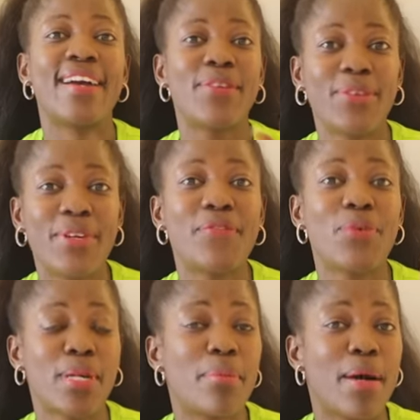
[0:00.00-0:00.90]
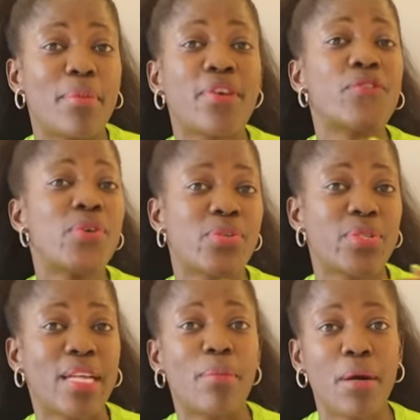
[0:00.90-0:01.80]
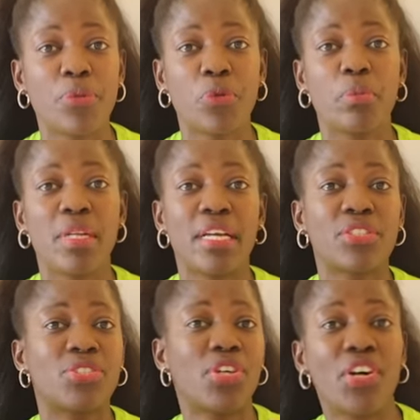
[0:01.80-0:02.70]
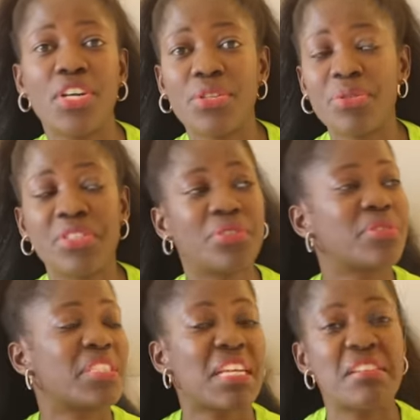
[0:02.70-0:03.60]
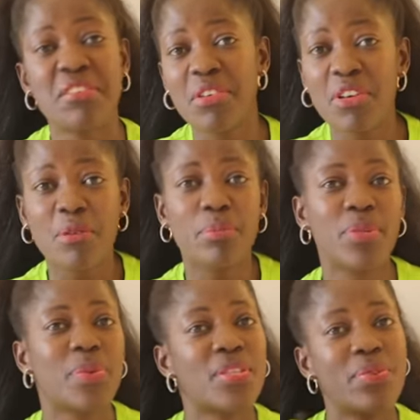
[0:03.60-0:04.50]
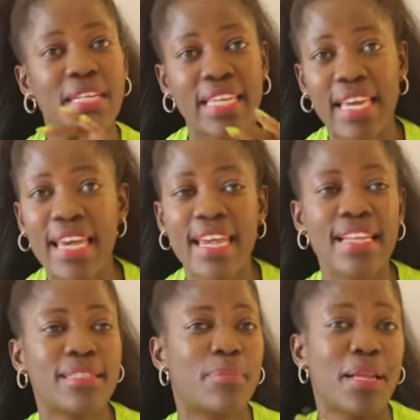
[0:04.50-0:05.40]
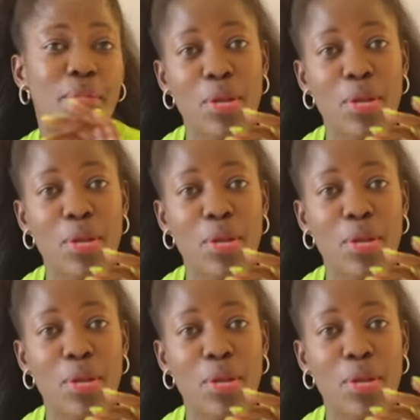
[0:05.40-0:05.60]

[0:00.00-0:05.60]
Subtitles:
I know if you're a mom, if you're not a mom, you'll be like, Joy, you need to stay at home, be with your kids, blah,